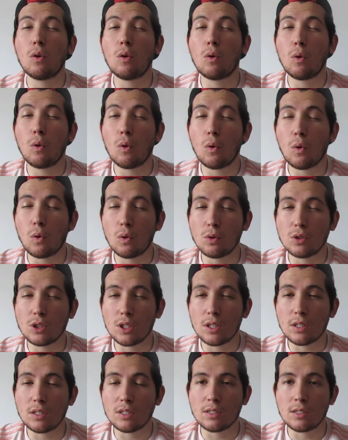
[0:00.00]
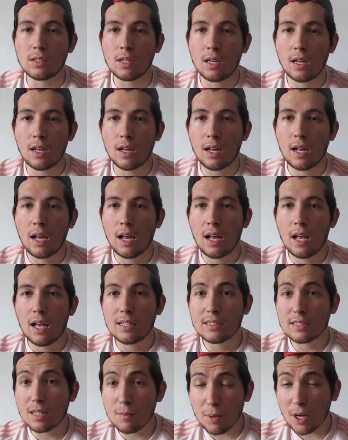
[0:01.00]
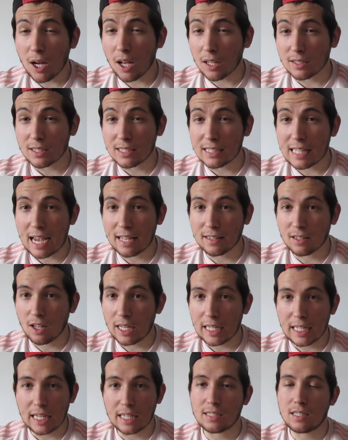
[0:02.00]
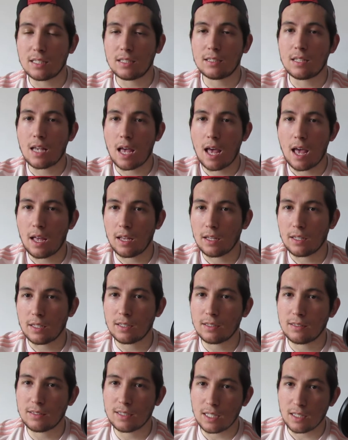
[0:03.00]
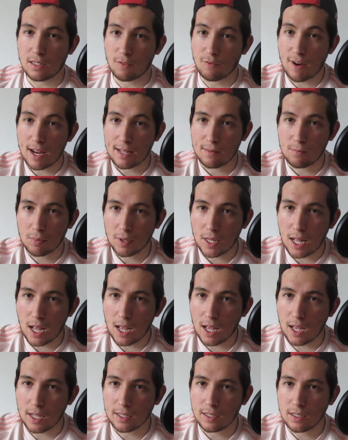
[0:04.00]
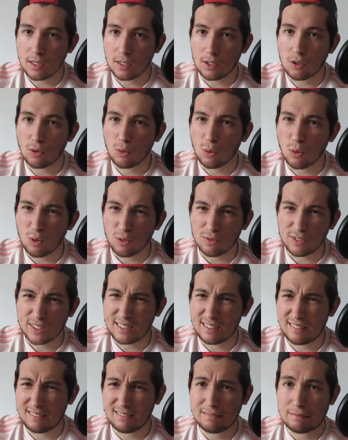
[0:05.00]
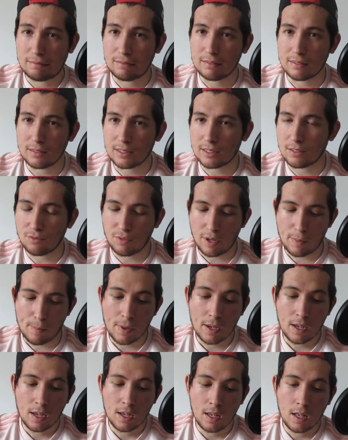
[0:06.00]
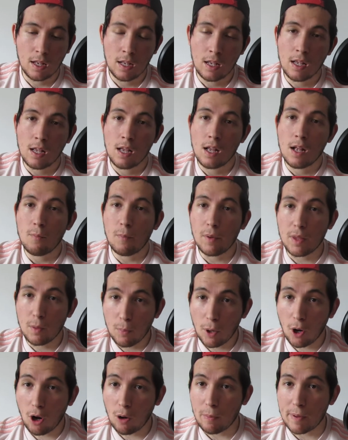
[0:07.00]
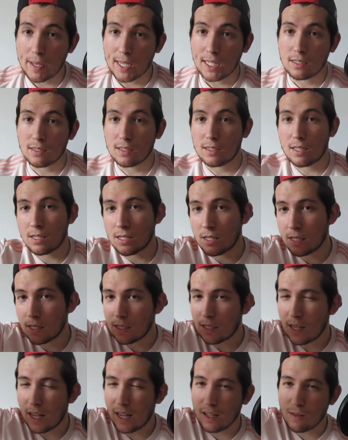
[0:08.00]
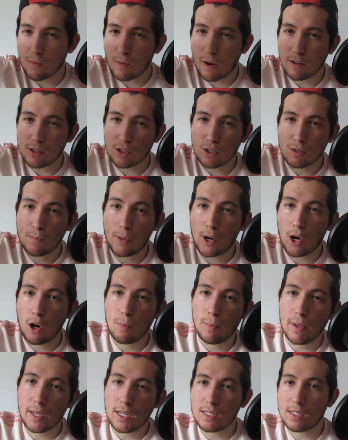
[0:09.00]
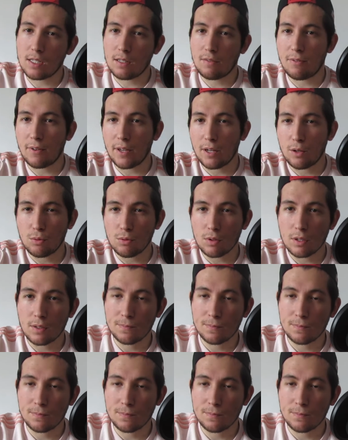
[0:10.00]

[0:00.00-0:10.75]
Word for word: gorgeous. Some parts are sad, like you get to uh, you see the red blood and the gore and the oh, it's grim. But the poppies, there's a scene where it's just poppies in a field,